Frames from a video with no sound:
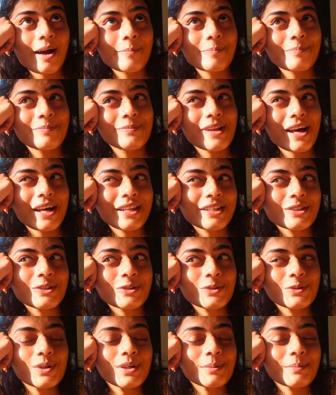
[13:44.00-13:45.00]
I'm planning
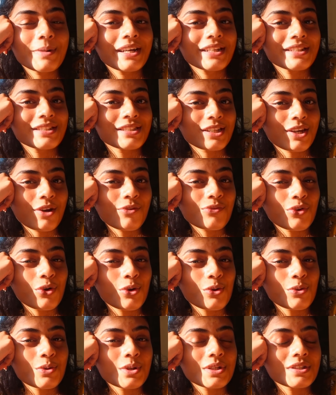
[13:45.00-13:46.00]
to do my Instagram
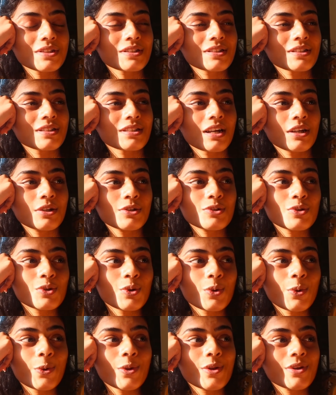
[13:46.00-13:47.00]
followers
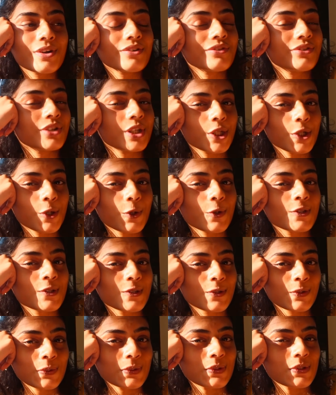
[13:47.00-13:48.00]
control video
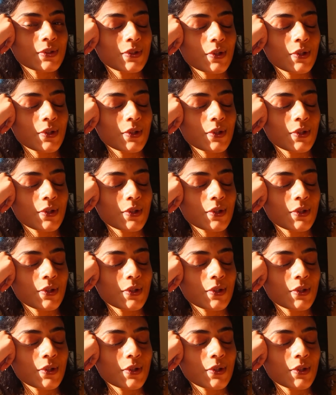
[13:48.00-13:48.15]
soon,